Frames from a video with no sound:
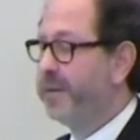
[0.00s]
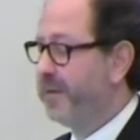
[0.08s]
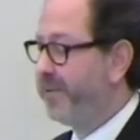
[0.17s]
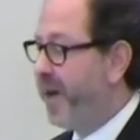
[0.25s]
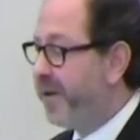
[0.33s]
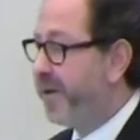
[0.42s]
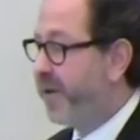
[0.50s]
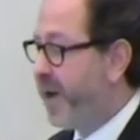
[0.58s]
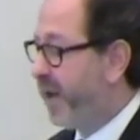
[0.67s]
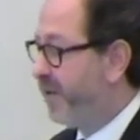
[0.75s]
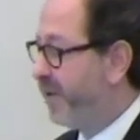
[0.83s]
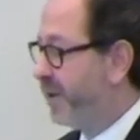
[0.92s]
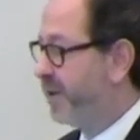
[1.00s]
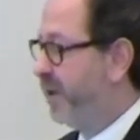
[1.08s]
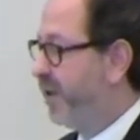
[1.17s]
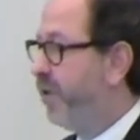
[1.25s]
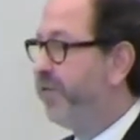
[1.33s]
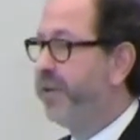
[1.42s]
very relevant,
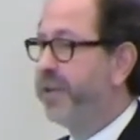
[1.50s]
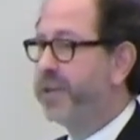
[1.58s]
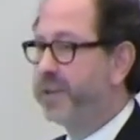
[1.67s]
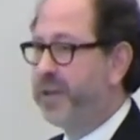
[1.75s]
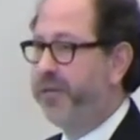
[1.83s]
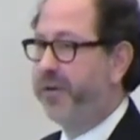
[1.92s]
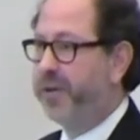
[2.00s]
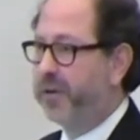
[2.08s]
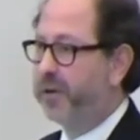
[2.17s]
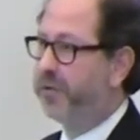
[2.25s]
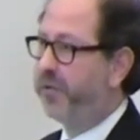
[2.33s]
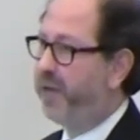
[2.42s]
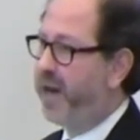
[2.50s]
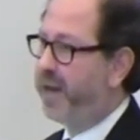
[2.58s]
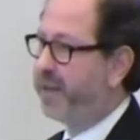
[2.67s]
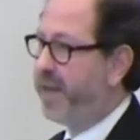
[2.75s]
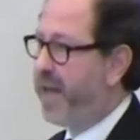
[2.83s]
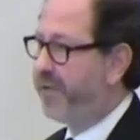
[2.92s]
often it's difficult to find
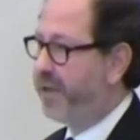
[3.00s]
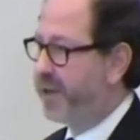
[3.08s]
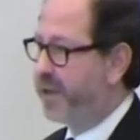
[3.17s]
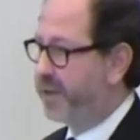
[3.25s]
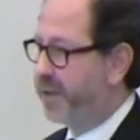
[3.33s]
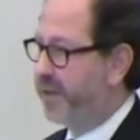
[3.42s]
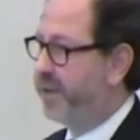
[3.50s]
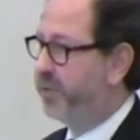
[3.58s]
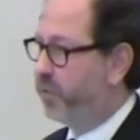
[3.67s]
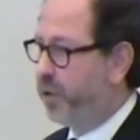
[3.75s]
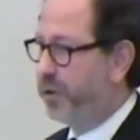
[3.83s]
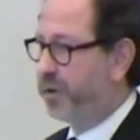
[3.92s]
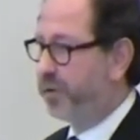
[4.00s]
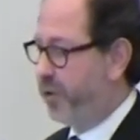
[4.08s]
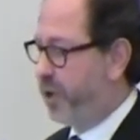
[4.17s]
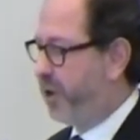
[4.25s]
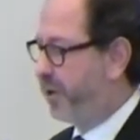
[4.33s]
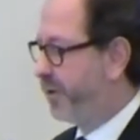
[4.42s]
the evidence that this works or
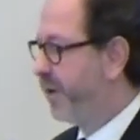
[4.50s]
not.